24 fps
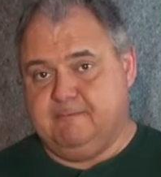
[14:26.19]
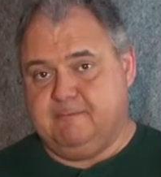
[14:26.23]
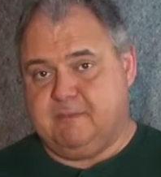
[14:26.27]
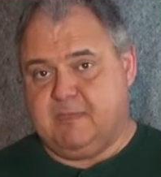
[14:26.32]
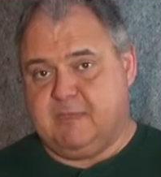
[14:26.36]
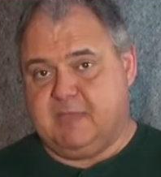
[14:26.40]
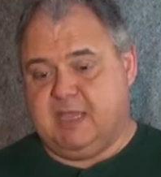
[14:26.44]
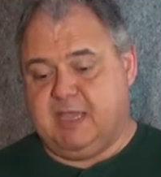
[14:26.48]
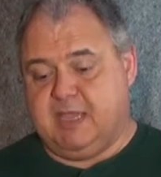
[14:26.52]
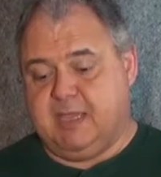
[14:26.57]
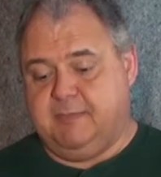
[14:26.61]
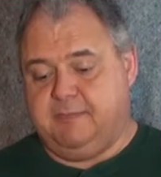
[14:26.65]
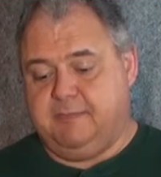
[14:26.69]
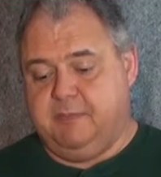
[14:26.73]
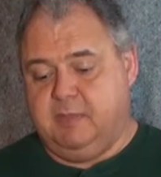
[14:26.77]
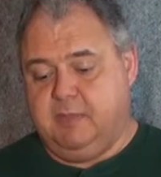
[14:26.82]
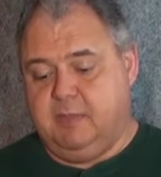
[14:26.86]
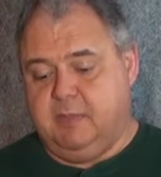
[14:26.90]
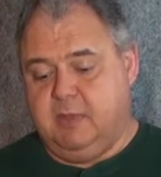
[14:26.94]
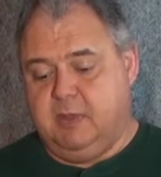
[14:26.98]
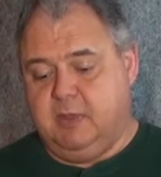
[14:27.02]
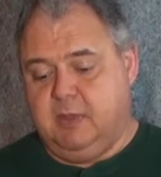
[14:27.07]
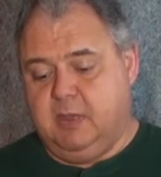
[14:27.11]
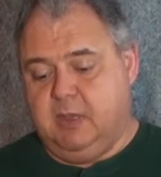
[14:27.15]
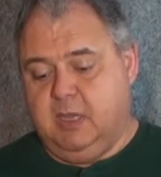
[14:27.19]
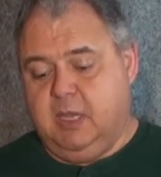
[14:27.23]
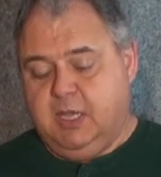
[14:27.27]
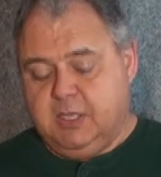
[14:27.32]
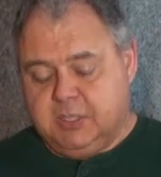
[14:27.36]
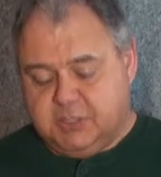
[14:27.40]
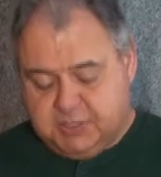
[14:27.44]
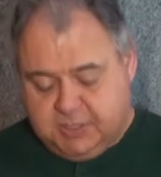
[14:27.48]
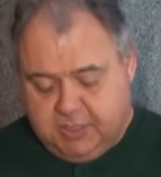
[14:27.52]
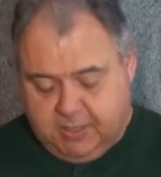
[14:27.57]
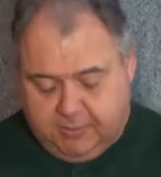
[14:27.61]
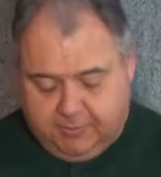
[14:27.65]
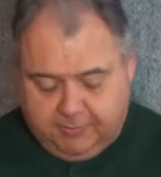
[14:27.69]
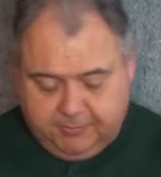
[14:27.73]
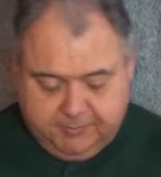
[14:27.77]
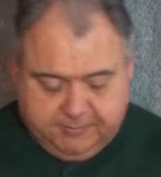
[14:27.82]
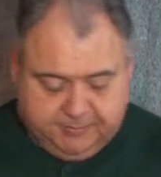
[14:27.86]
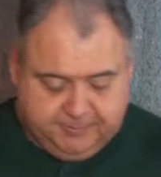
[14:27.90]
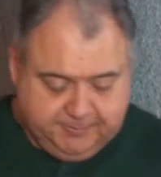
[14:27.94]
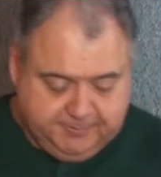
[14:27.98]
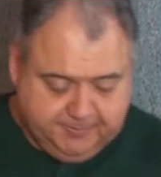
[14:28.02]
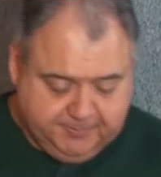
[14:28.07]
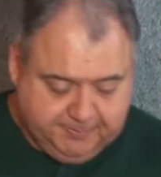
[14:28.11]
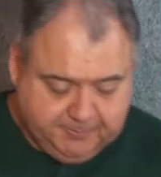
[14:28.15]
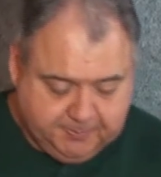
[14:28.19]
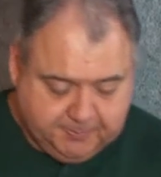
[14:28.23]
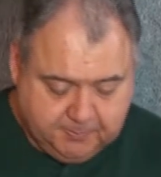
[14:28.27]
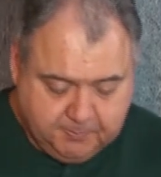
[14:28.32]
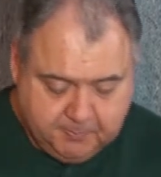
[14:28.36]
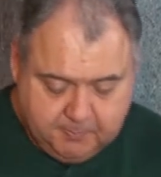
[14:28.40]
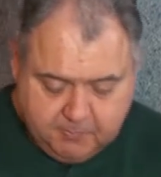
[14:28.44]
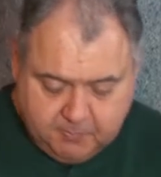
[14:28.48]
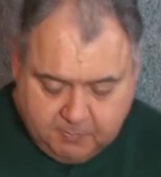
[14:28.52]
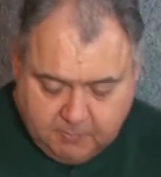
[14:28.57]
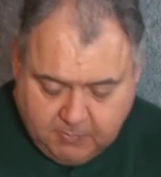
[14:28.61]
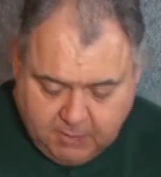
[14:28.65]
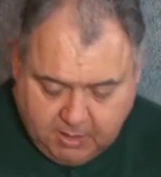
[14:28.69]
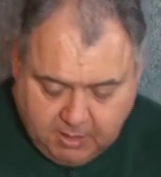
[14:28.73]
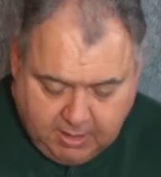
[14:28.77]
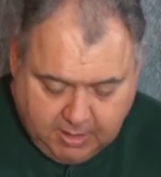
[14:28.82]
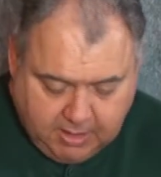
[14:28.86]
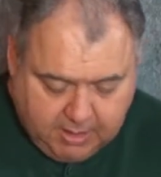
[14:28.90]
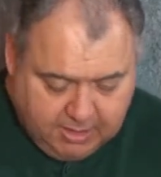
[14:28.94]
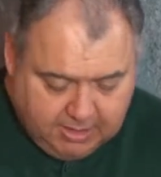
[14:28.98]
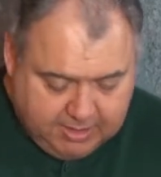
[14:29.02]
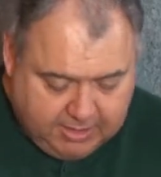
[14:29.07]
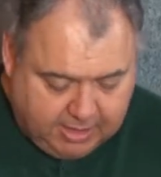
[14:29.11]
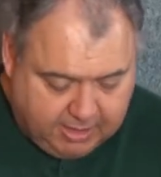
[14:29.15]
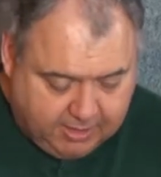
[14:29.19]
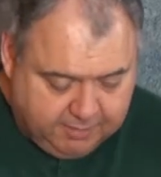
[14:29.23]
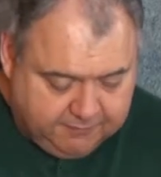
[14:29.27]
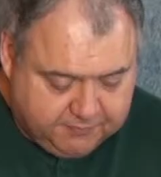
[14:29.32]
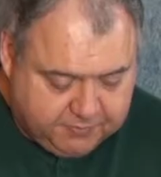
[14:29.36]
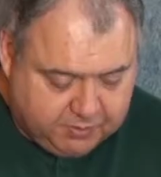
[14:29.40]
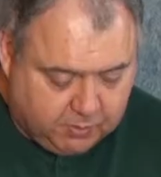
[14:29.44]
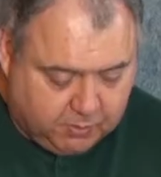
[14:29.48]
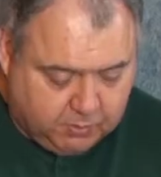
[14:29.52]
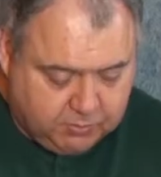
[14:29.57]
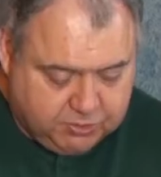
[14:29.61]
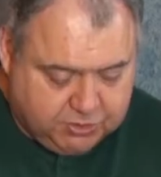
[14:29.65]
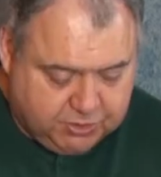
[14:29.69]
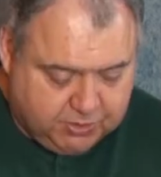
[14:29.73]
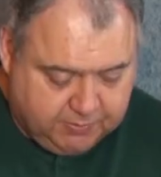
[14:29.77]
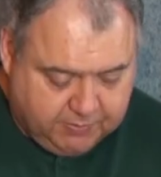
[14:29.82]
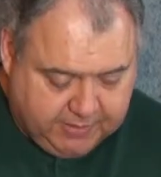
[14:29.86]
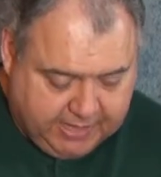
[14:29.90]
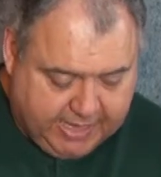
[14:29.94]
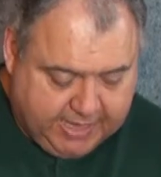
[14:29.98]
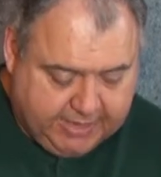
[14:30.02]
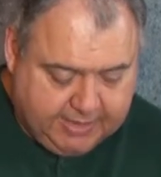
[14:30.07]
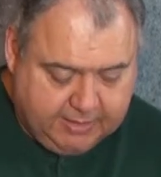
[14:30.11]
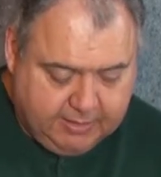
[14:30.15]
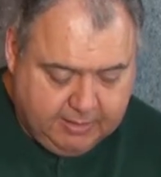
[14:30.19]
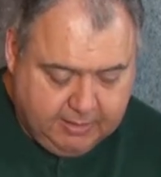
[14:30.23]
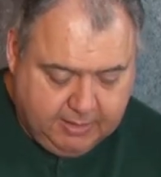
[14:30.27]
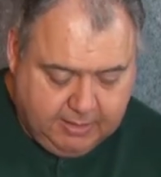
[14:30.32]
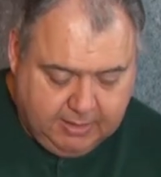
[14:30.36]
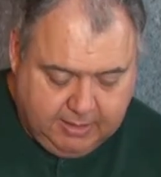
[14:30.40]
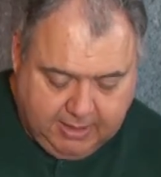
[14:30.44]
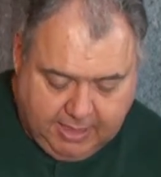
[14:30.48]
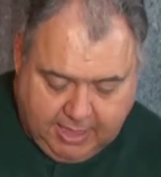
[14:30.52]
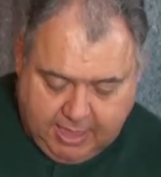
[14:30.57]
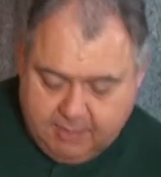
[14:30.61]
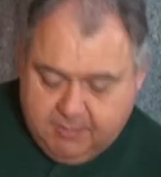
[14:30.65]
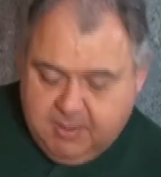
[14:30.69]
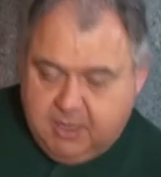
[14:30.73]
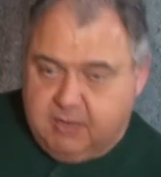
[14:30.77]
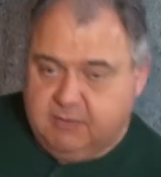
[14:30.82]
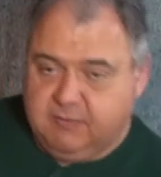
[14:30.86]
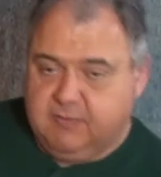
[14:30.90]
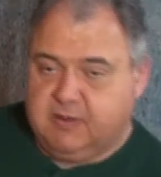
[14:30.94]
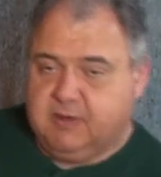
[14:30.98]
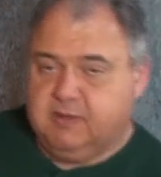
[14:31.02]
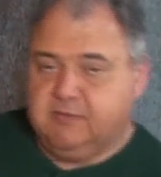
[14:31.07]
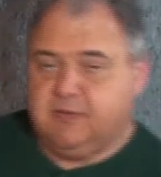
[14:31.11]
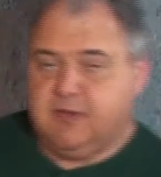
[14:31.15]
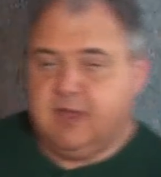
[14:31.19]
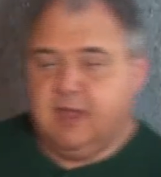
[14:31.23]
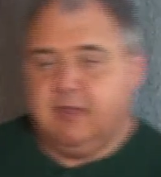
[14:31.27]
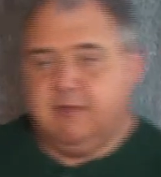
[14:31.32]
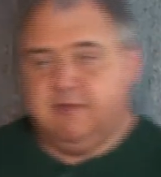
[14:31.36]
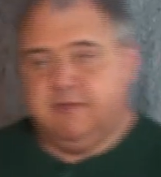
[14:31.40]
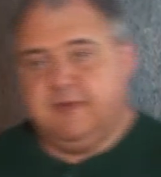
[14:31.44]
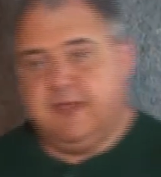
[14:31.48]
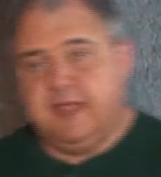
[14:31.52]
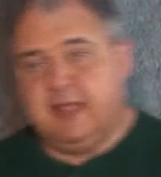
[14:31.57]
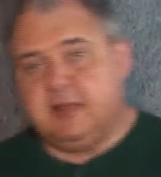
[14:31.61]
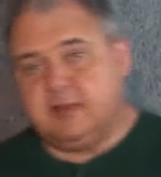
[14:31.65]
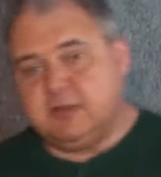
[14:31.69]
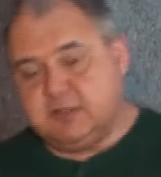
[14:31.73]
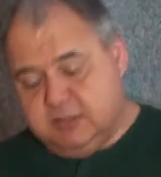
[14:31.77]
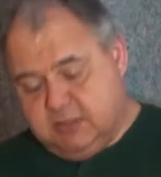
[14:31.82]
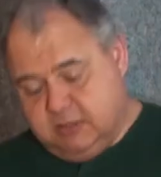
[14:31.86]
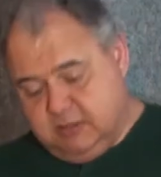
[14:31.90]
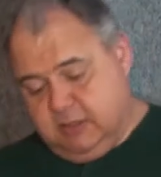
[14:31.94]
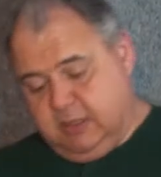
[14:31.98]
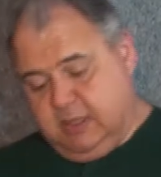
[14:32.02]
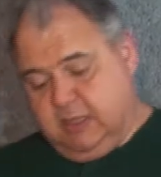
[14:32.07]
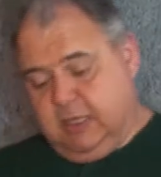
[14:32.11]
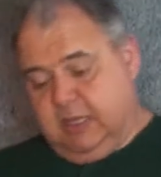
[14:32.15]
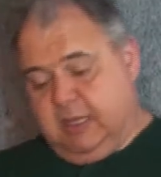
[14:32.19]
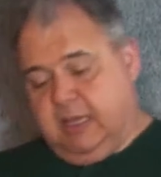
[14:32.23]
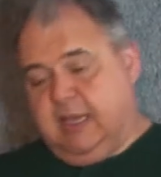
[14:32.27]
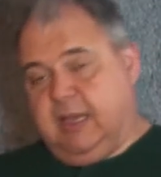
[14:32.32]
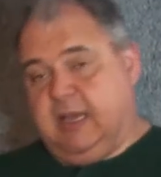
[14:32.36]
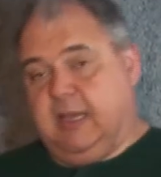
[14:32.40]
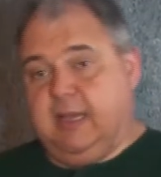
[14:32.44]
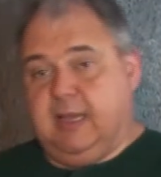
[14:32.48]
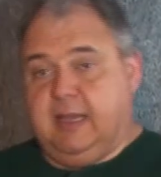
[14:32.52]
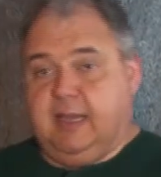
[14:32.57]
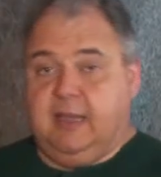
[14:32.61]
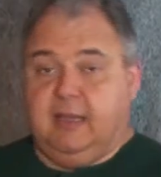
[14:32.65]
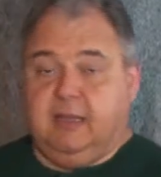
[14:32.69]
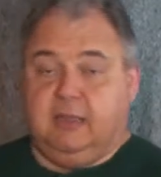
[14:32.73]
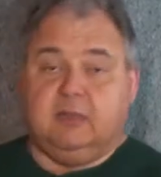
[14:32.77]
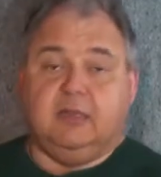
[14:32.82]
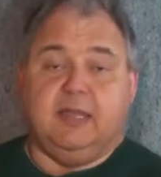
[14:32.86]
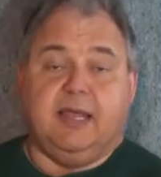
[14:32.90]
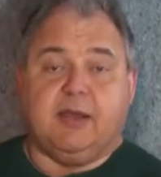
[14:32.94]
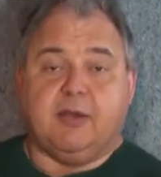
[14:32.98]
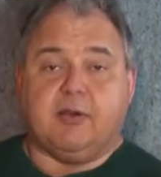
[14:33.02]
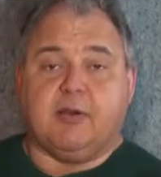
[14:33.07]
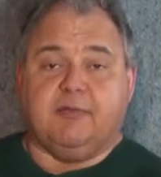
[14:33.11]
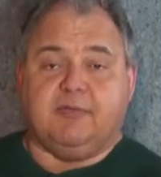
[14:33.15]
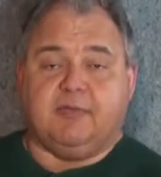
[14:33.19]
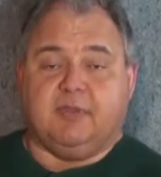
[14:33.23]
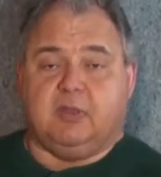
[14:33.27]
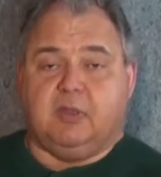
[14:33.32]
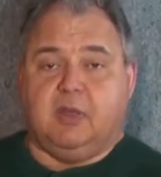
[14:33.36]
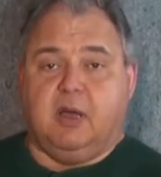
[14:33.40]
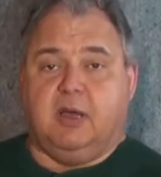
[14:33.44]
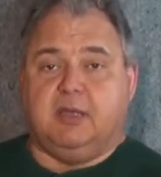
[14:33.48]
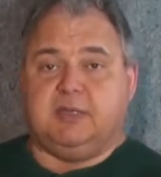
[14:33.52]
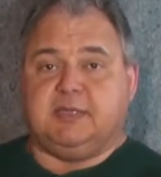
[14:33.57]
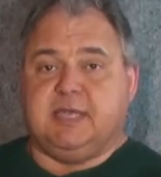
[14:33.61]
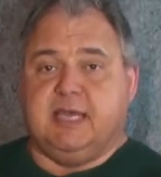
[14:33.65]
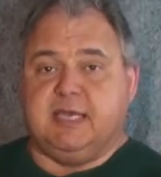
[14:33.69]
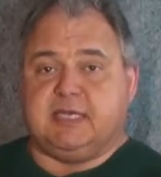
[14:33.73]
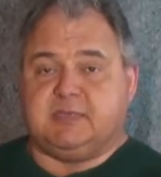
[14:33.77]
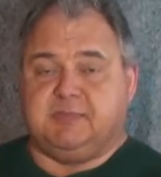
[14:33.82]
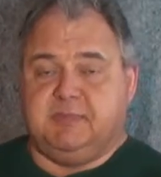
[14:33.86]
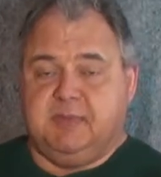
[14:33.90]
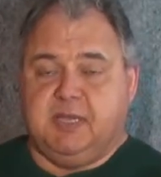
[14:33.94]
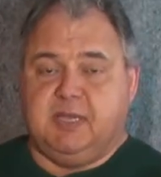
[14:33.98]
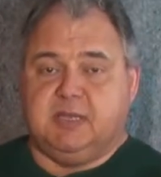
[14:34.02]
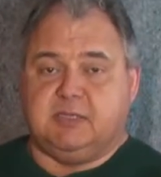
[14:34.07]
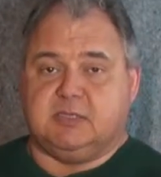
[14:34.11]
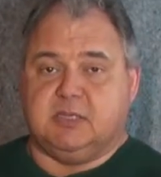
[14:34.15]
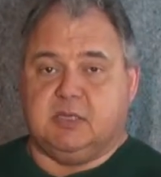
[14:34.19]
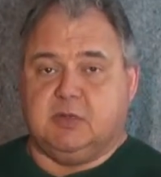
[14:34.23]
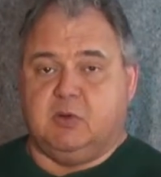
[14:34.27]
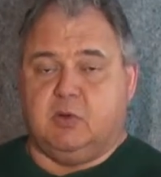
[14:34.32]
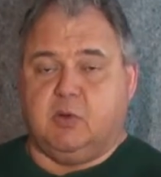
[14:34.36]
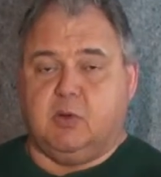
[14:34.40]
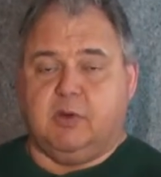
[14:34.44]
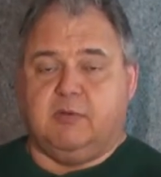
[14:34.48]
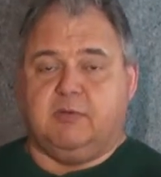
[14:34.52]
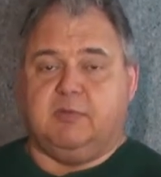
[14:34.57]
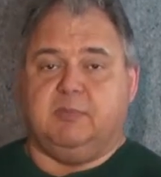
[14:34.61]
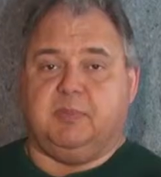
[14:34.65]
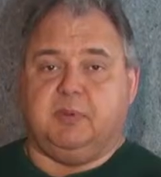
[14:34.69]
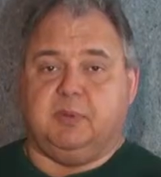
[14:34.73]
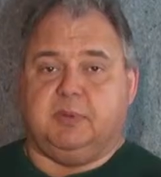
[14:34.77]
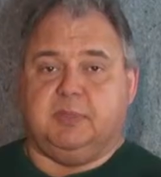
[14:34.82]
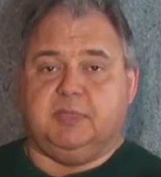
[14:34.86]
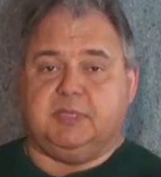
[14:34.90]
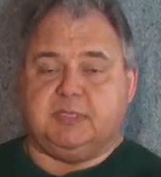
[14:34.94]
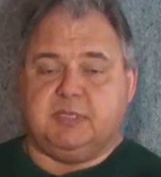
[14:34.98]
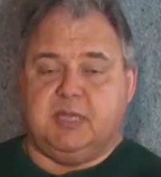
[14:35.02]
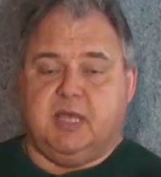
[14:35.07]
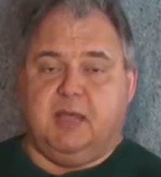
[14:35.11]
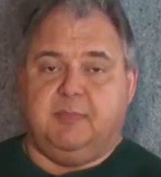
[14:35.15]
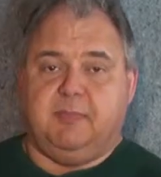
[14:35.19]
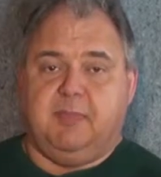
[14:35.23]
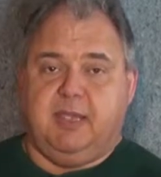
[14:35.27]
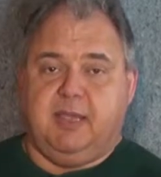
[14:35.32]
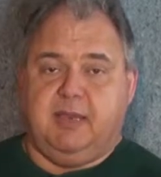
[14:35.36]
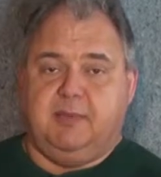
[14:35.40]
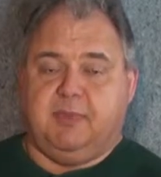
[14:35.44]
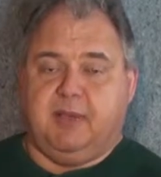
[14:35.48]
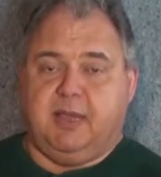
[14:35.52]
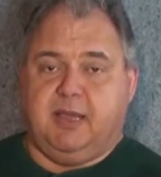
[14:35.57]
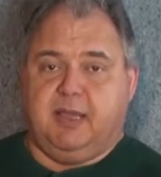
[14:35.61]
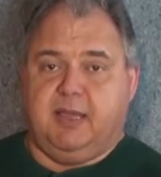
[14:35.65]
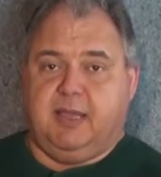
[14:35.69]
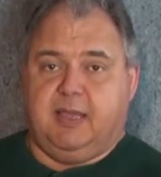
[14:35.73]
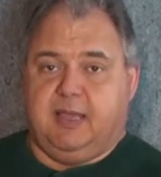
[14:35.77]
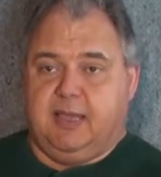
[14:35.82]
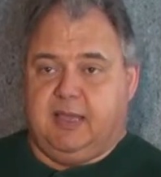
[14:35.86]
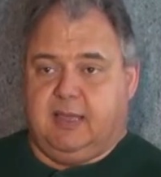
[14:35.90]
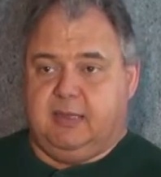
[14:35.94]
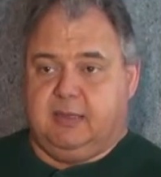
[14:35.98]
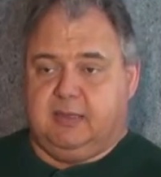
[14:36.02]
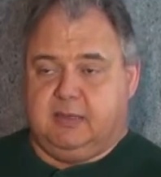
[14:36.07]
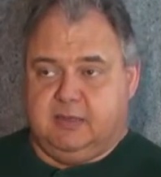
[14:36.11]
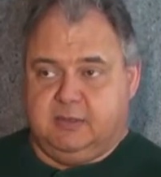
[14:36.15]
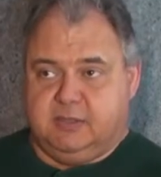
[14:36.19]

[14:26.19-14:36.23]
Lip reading: Okay? So, now I've told you that M855 fails a letter of the law test because the core of the bullet is not made by,